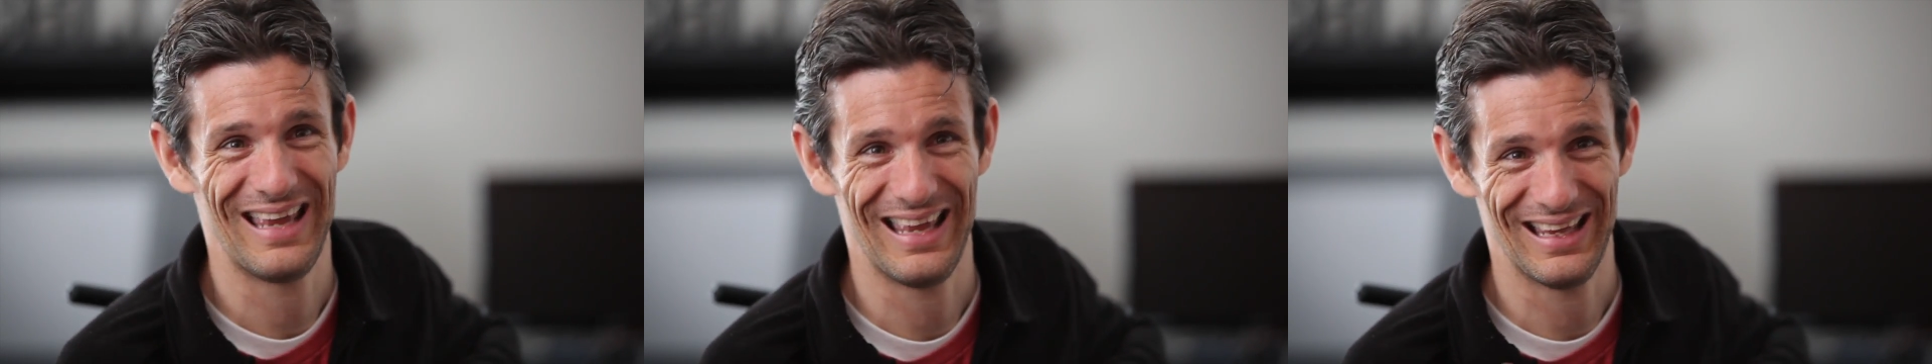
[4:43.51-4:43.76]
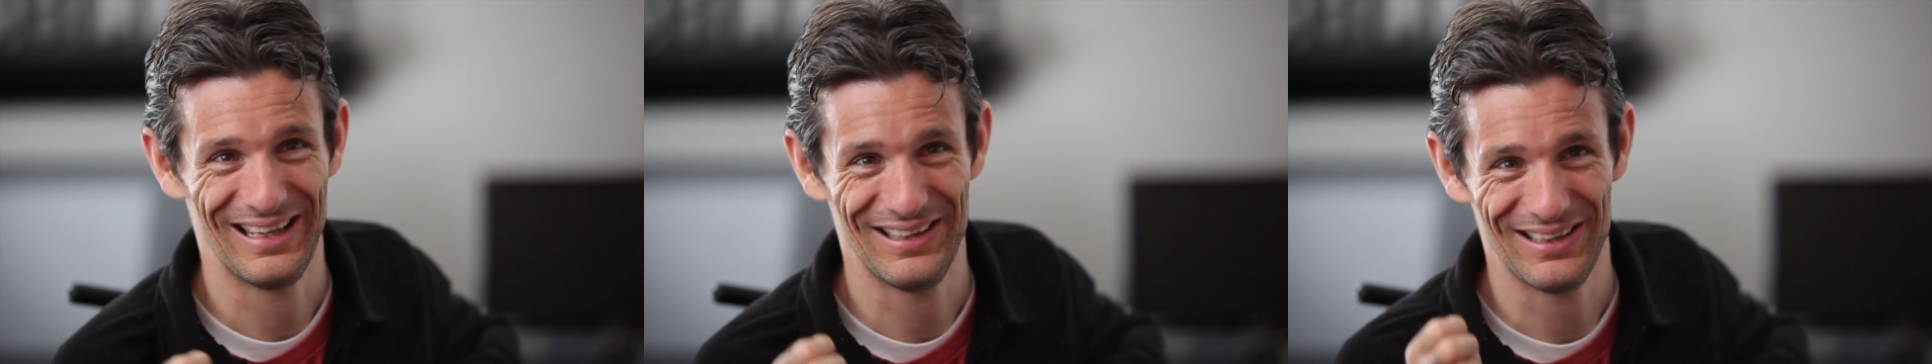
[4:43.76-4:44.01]

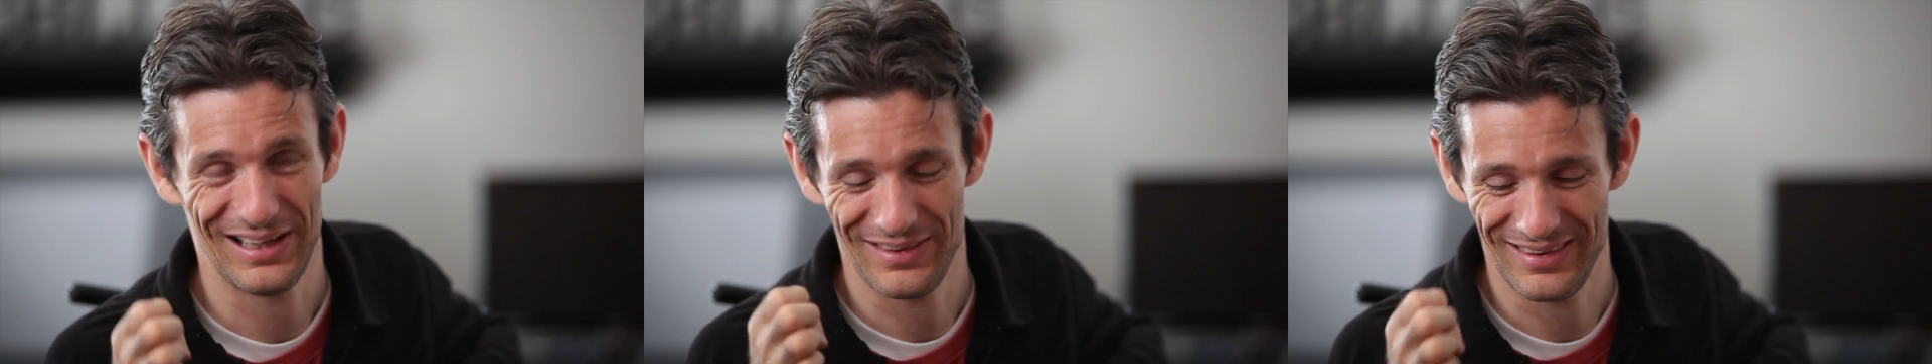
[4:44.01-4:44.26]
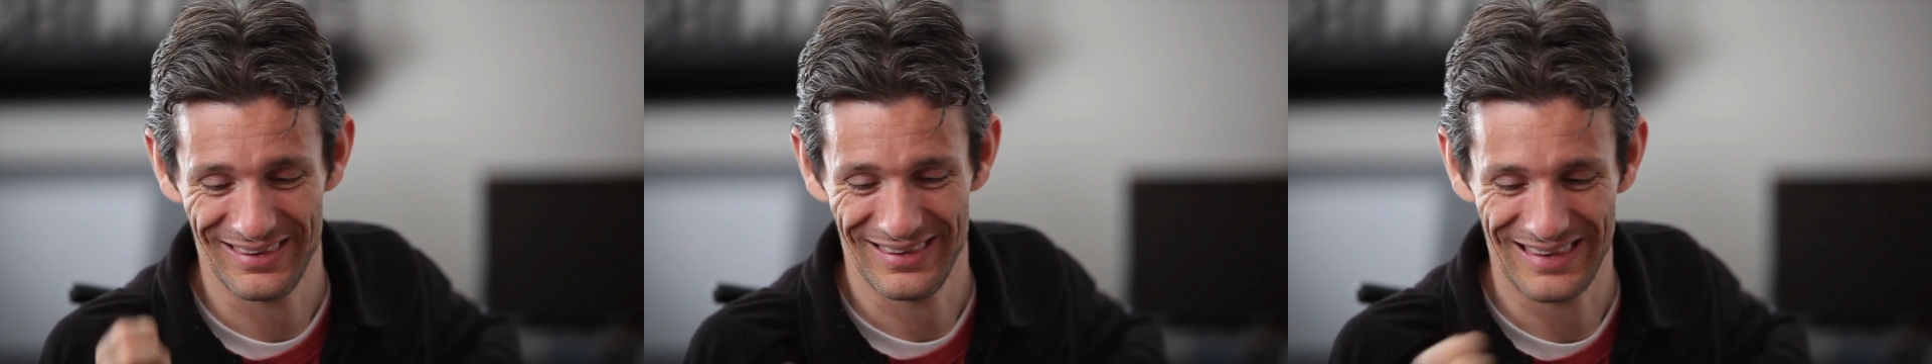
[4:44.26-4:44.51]
and
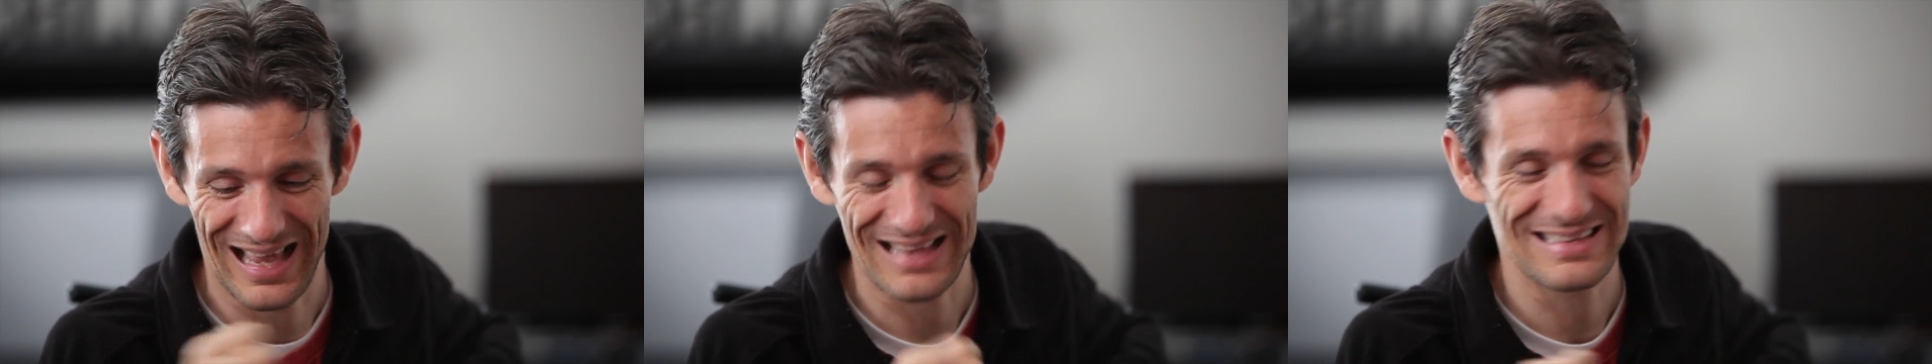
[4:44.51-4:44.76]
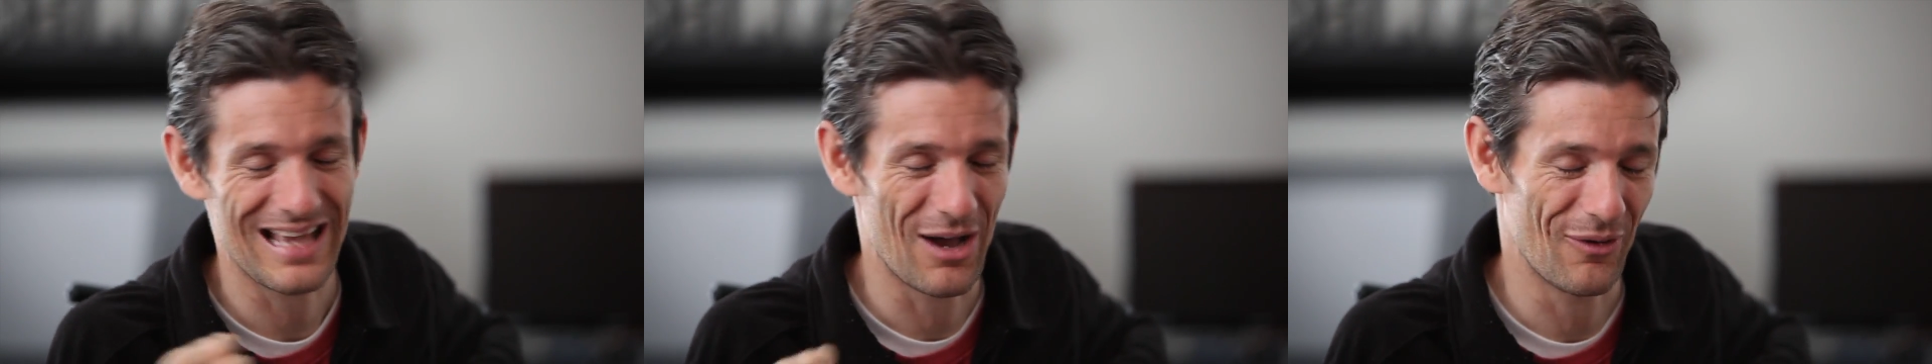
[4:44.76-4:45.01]

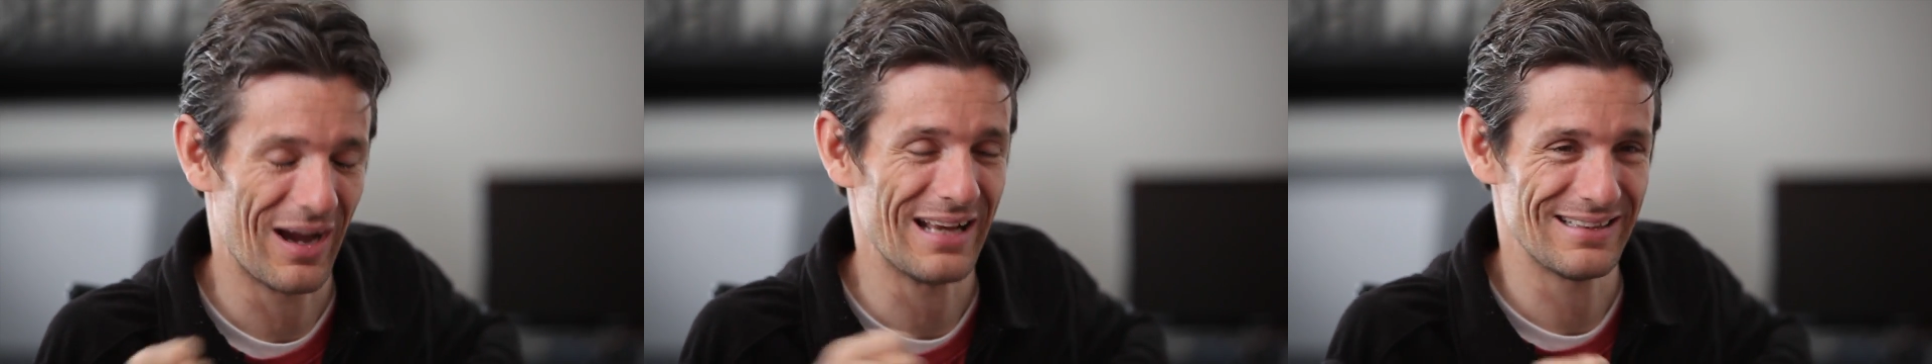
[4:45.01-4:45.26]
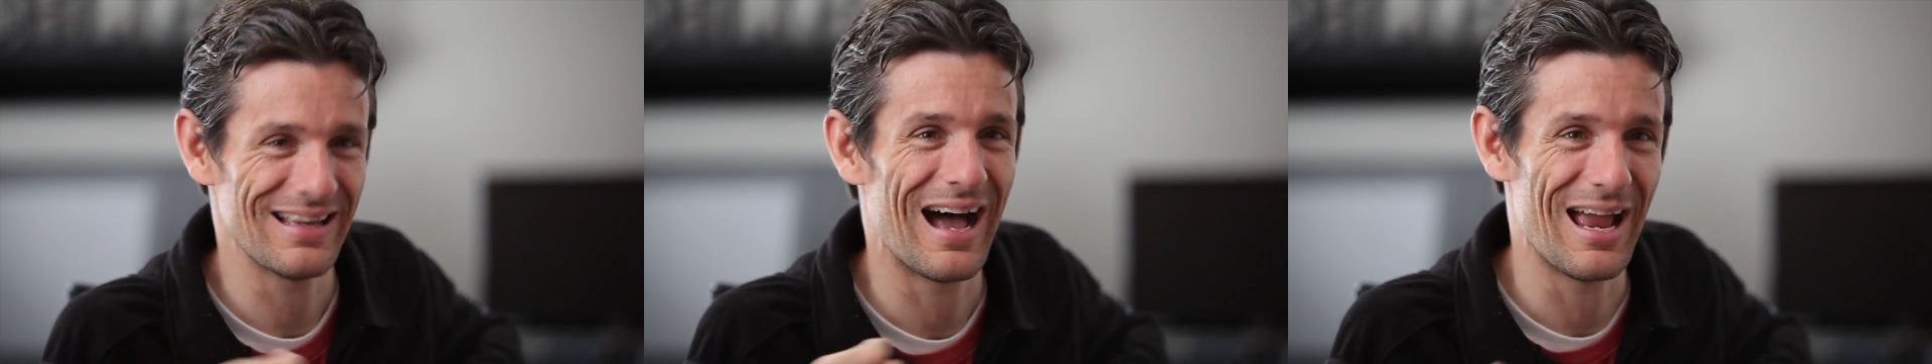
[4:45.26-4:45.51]
that's how I
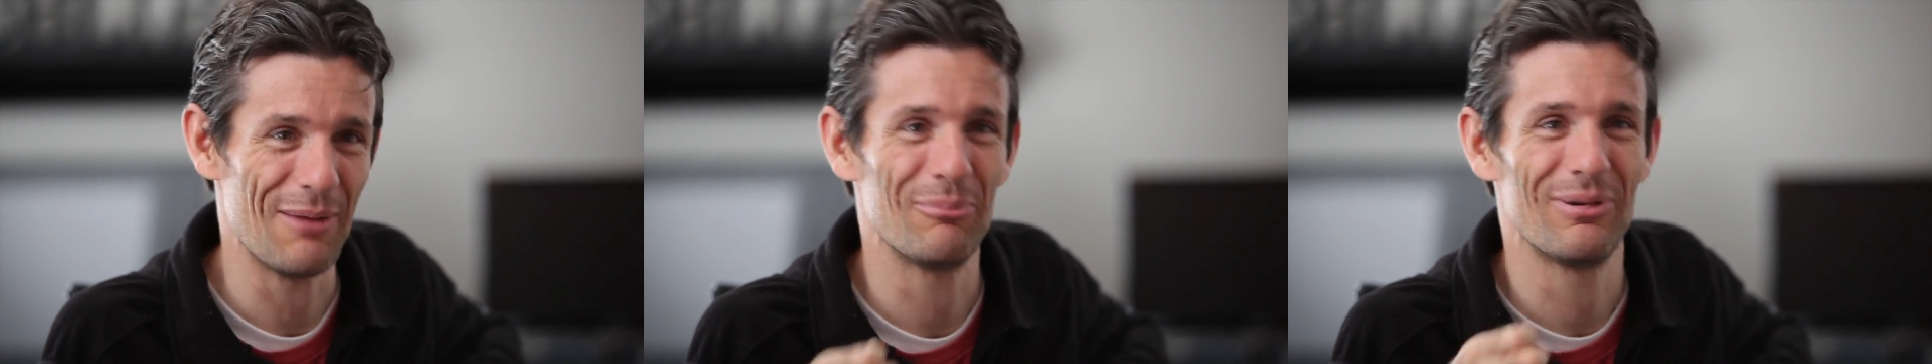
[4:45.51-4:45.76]
type.